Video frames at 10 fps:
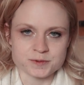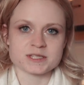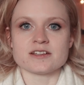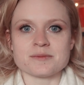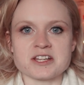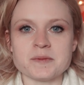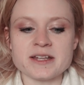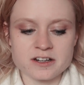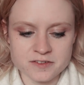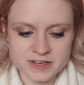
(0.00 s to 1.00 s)
So I'm a little bit
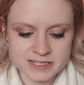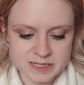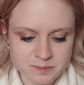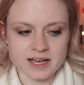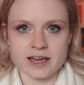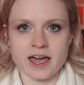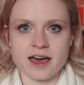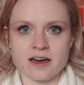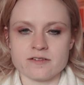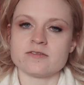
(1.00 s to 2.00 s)
nervous. I
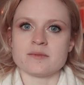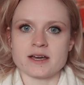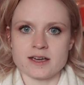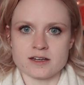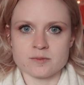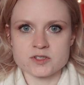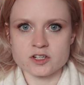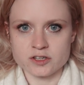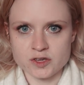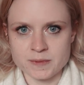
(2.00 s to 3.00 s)
have my numbers
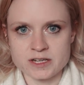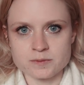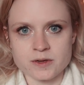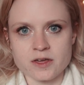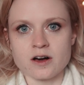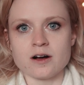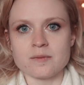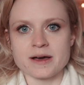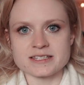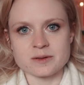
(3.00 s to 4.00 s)
document with all
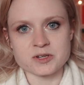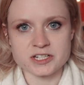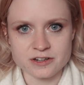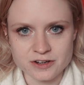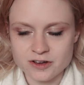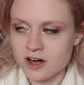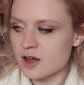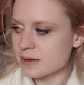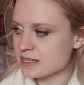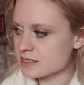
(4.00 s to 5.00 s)
my subject area
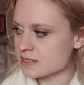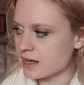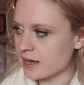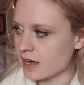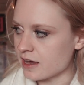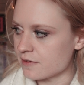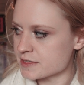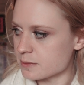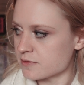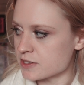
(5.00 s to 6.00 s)
comments. I have
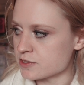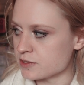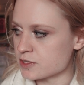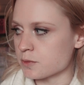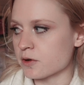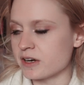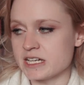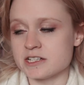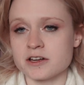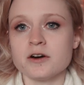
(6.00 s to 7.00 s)
some of the students' work ready
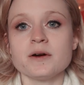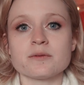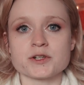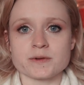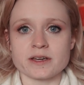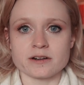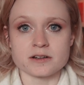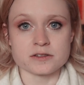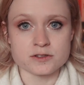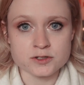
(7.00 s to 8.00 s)
to go, and we're doing it
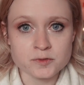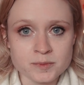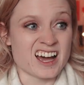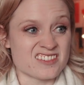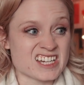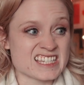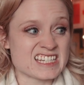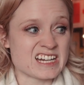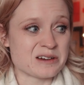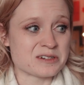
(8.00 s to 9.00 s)
on Zoom. I've
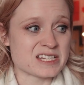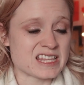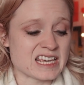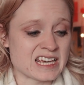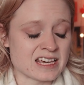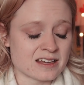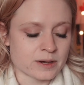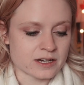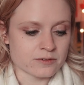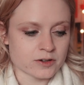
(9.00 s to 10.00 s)
tested out the
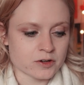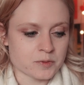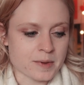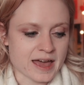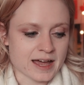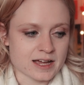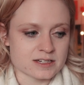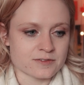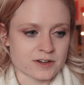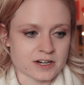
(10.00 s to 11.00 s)
waiting room and
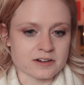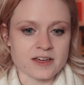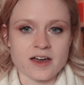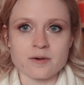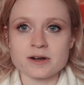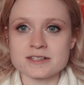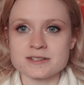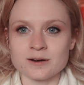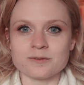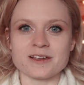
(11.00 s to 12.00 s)
figured out how that works, so
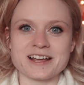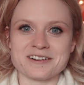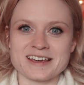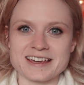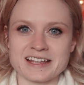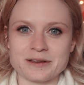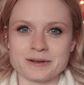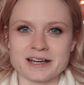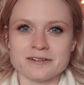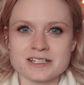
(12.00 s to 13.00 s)
hopefully I don't kick anyone
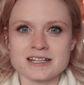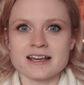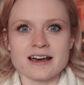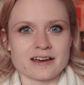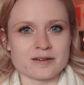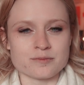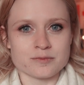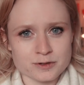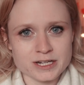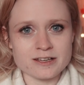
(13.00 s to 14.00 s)
out. I am
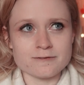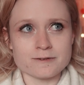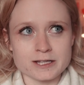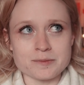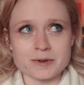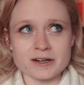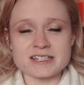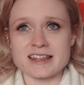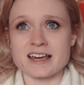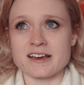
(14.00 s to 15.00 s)
pretty fully booked.
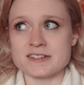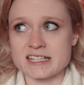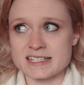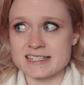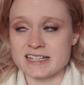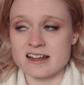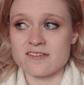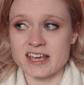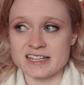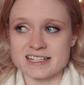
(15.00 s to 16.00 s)
I think I have 16 of
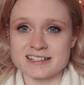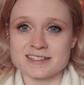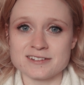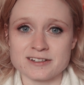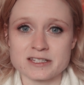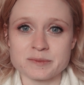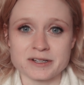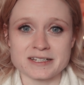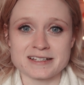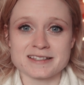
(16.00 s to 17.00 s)
18 students
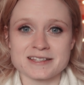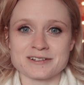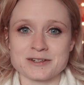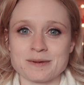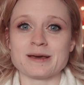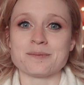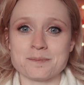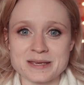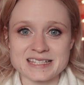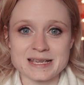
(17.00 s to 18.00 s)
booked in, so it should be a
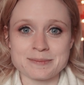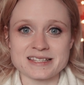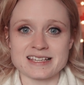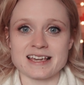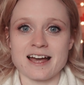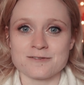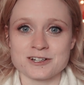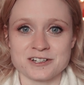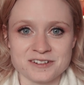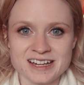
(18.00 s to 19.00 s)
busy
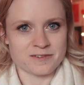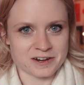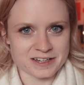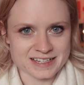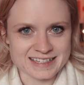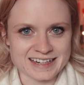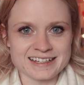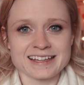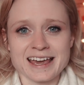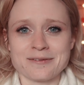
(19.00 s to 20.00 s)
afternoon. Very exciting.
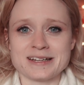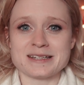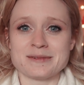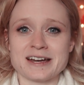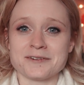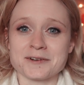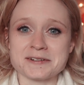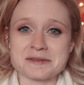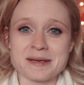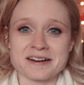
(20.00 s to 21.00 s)
I can't wait to meet
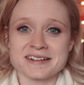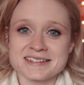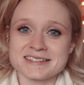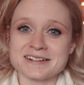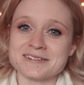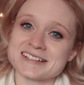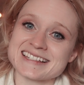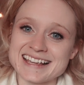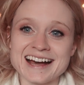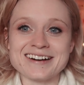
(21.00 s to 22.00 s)
everyone's parents, so we'll
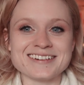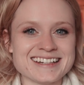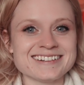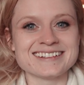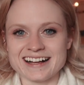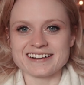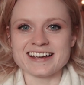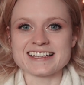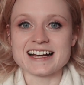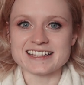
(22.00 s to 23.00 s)
see how we do. All
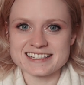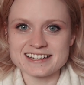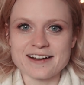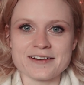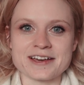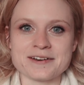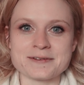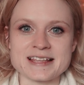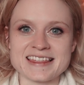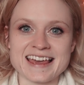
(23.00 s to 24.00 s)
right, I'll let you know how it
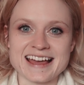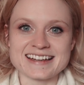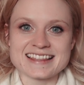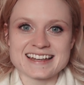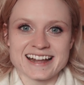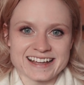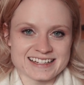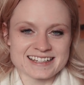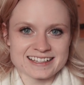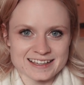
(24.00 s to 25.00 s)
goes at the end of the
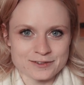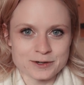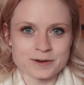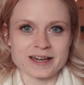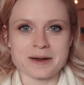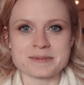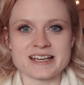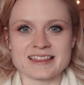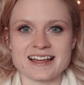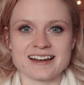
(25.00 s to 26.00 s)
night. Give you a quick
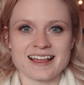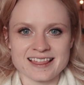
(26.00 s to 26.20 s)
update then.